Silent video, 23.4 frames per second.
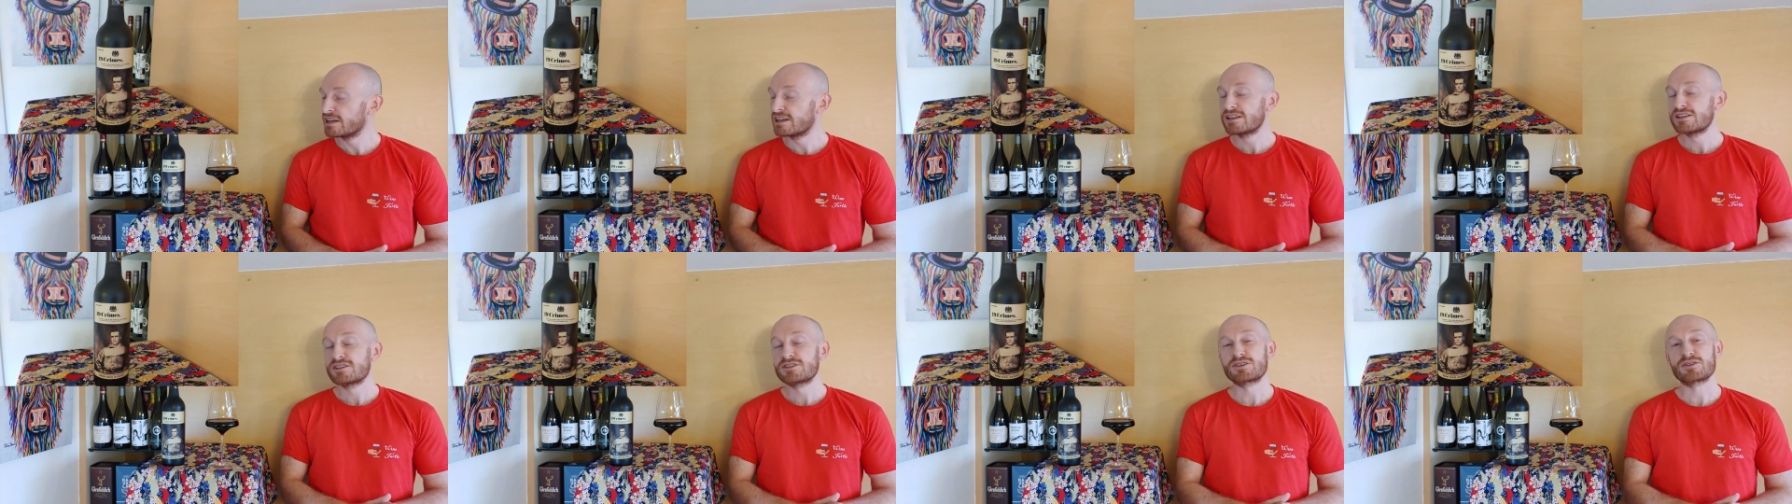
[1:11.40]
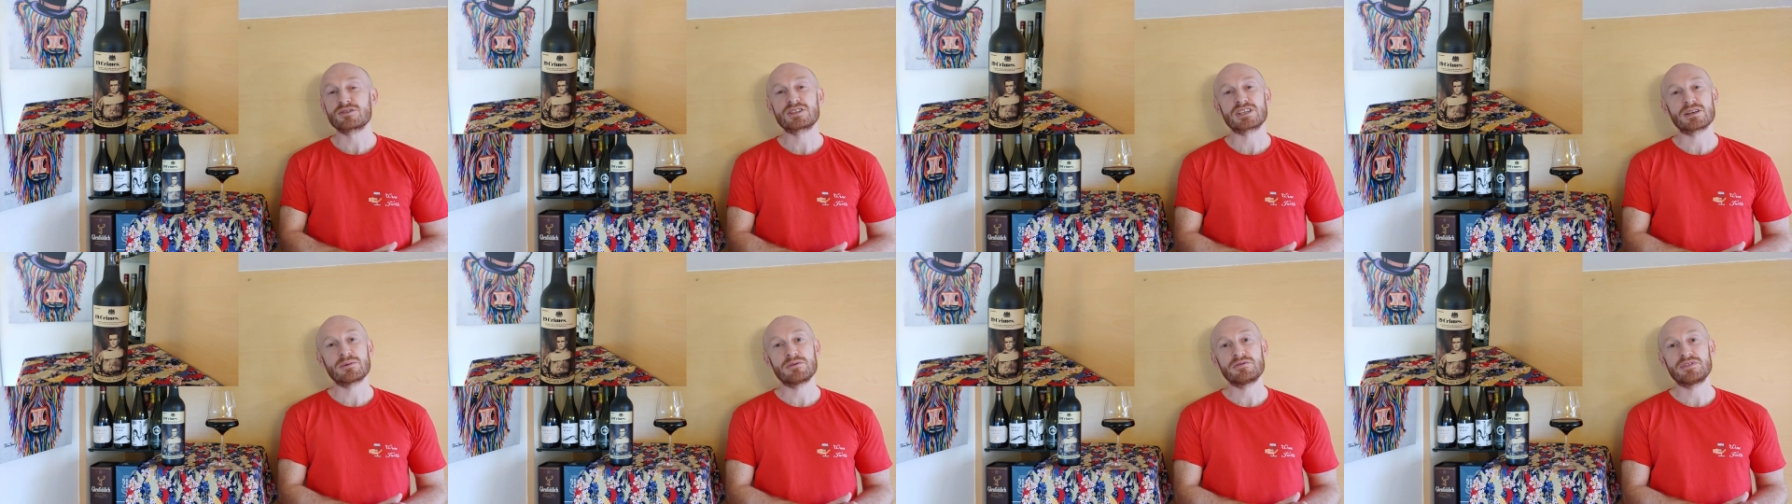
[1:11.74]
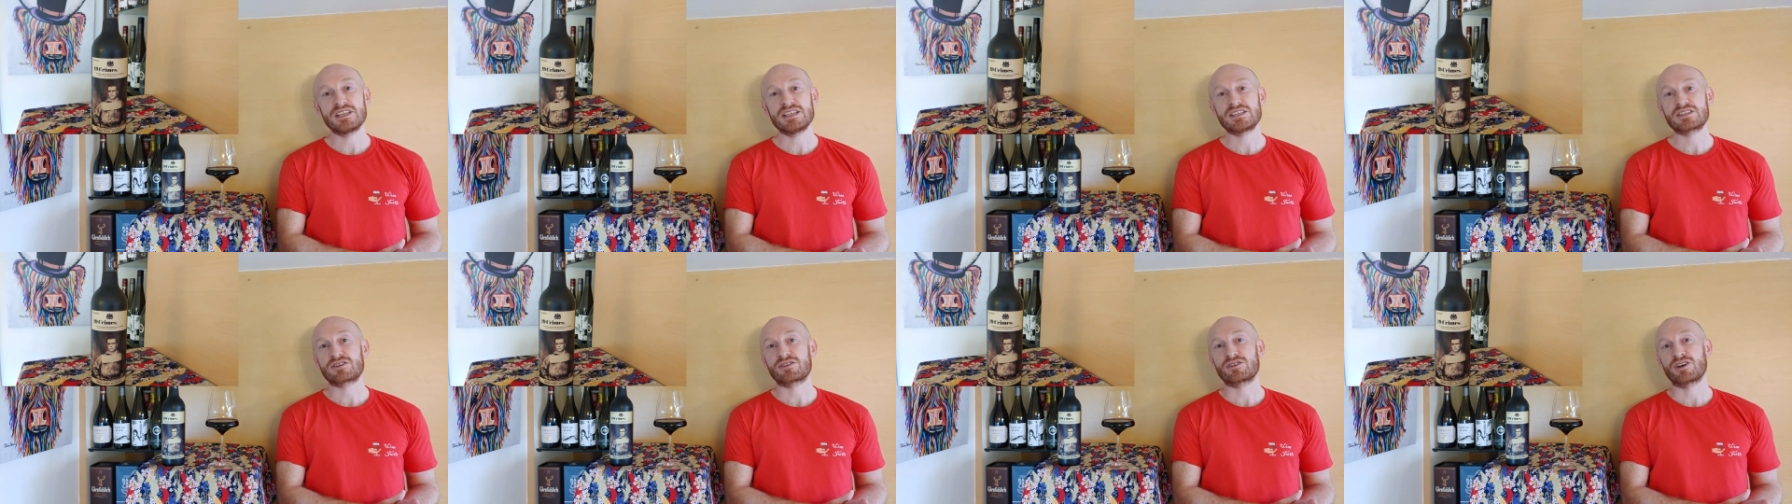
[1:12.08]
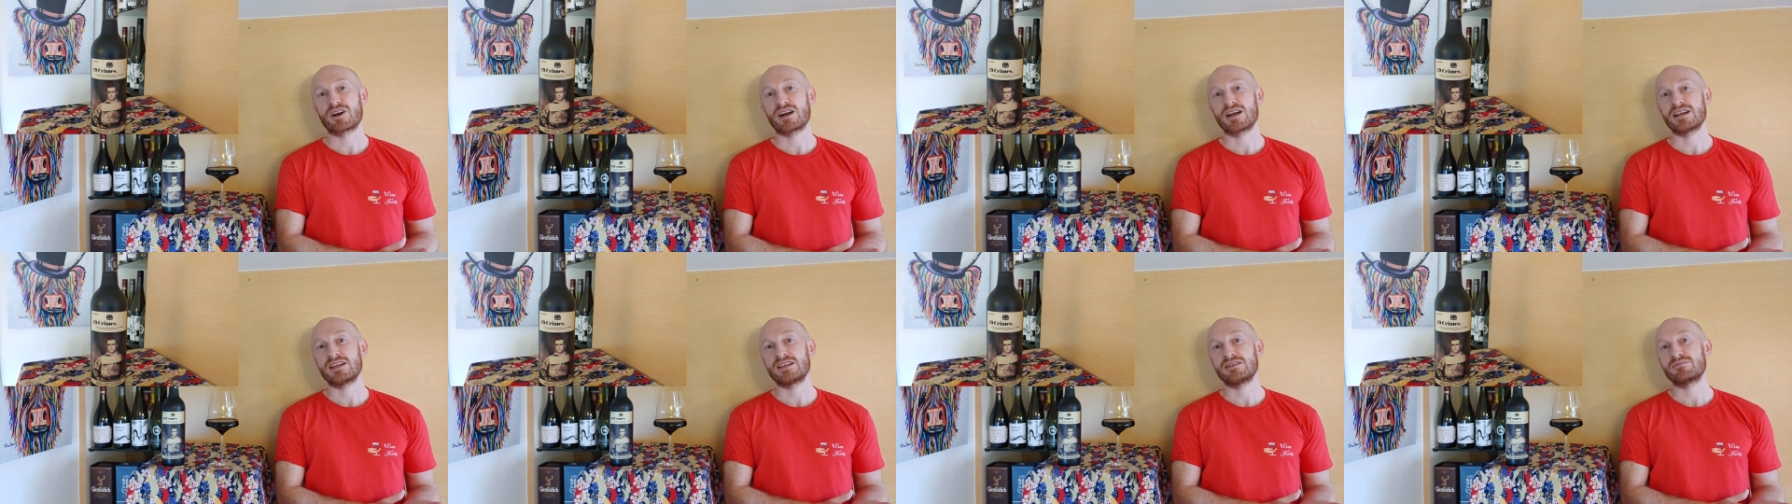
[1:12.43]
So some of these
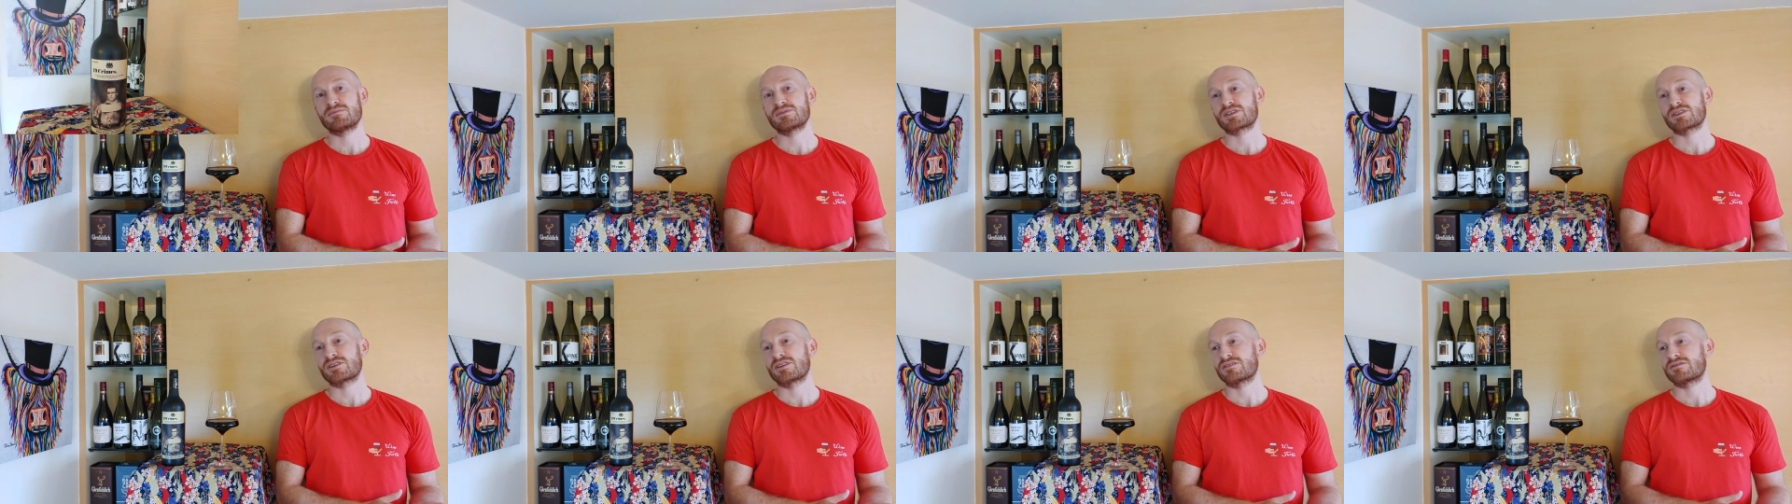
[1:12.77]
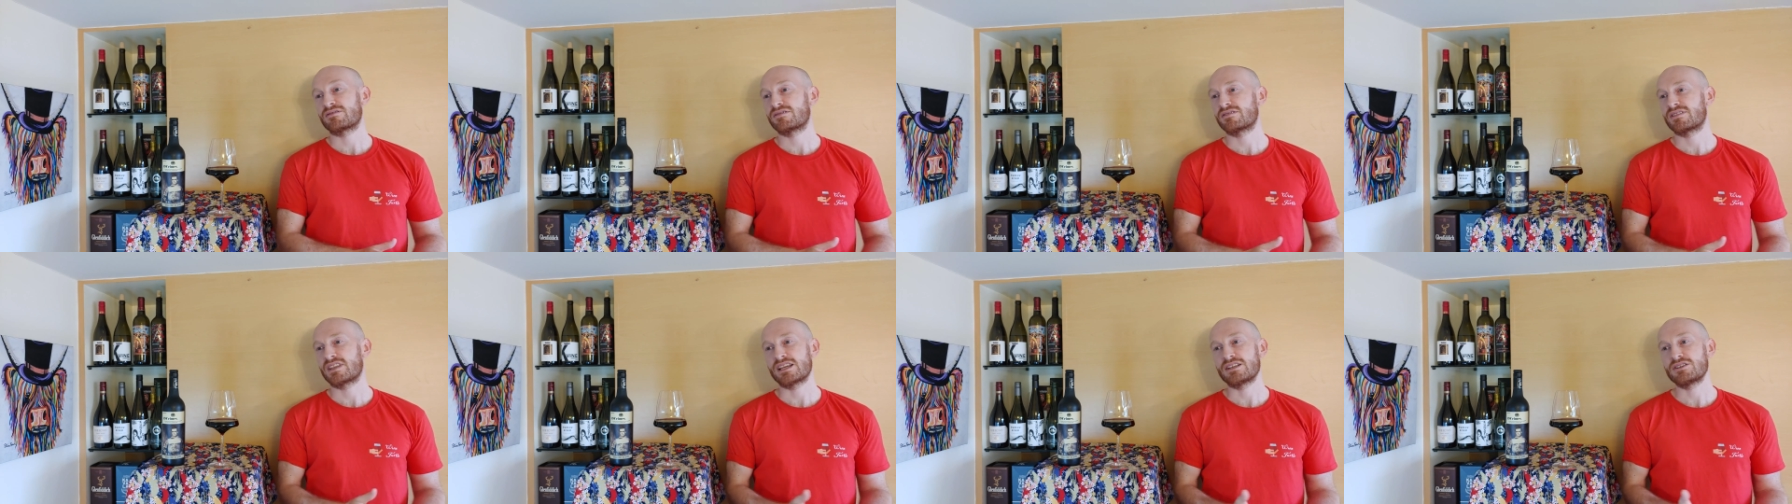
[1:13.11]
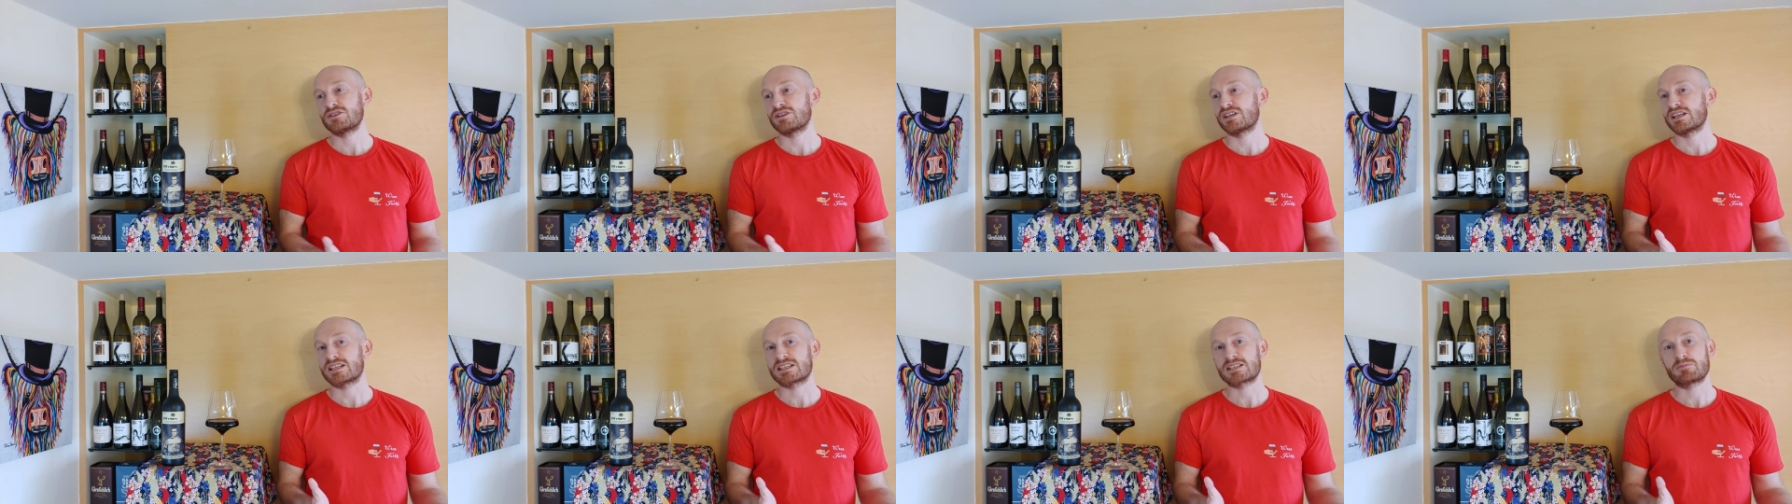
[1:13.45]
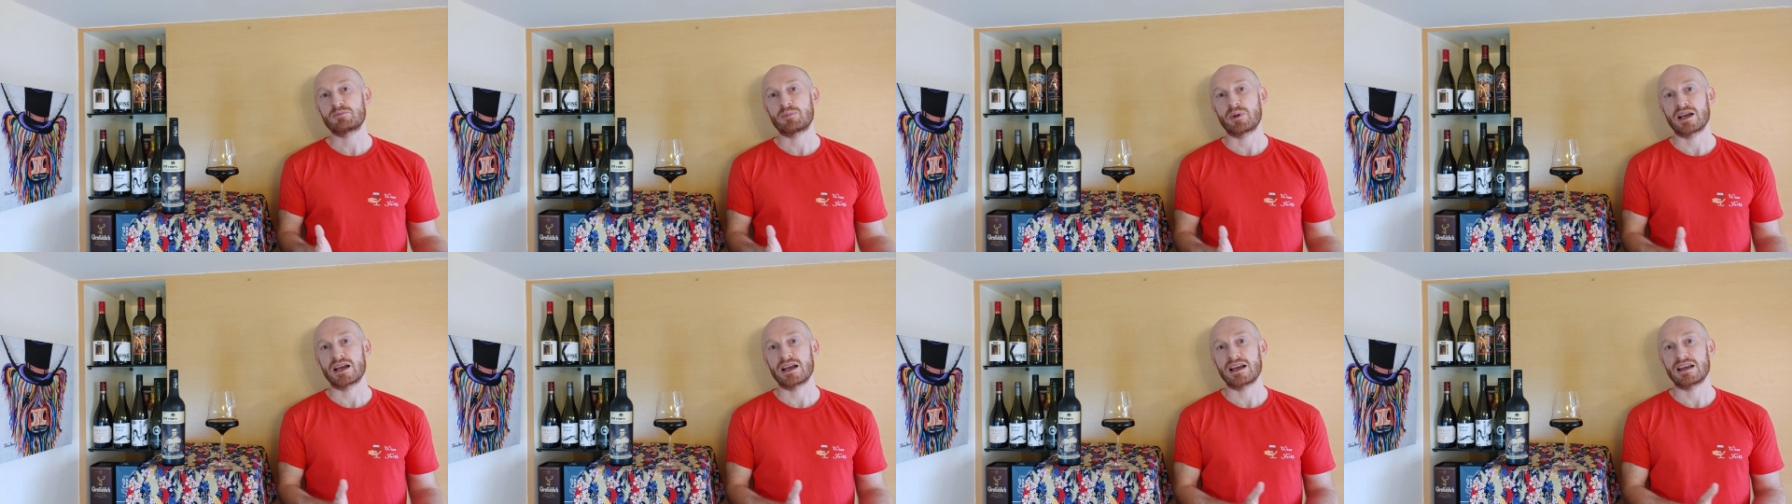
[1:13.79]
crimes are things you'd
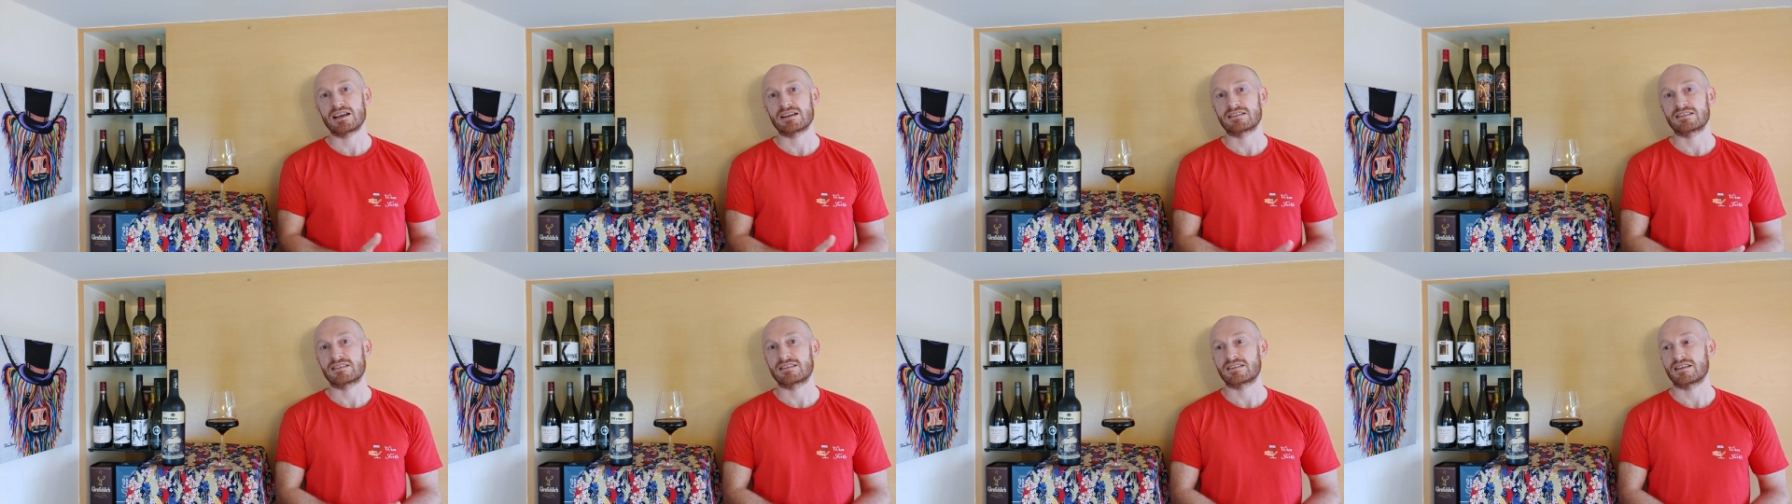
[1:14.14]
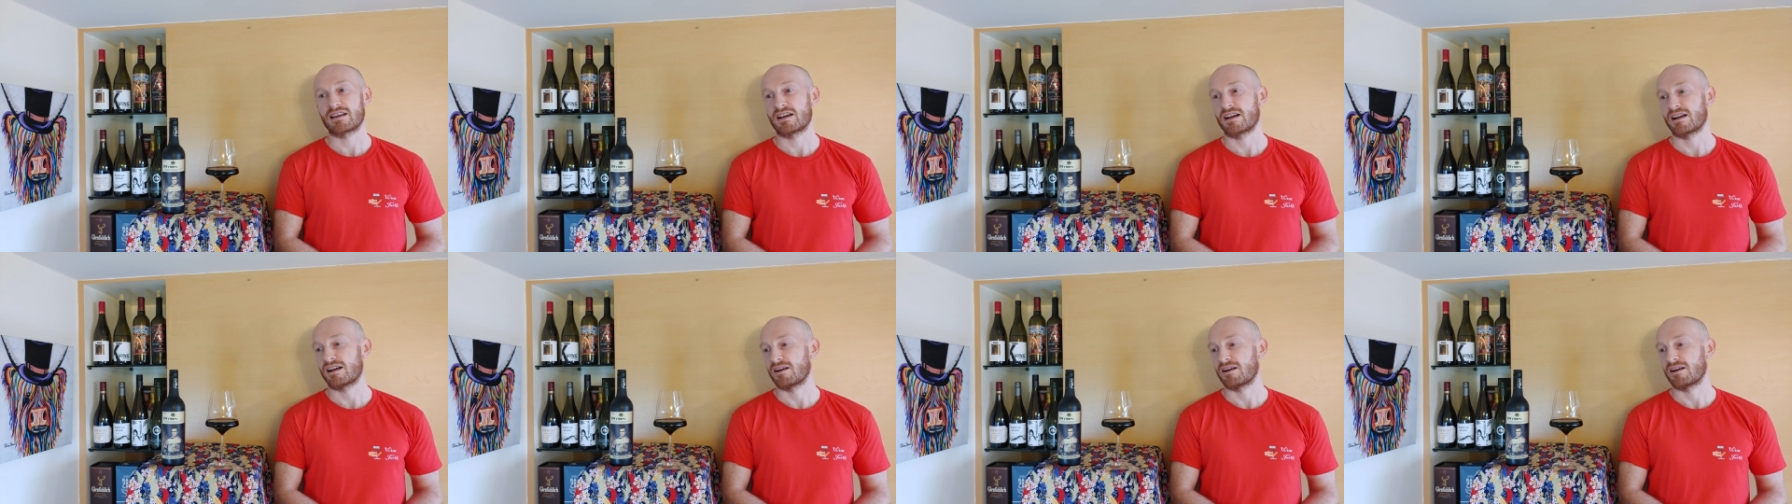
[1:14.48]
expect,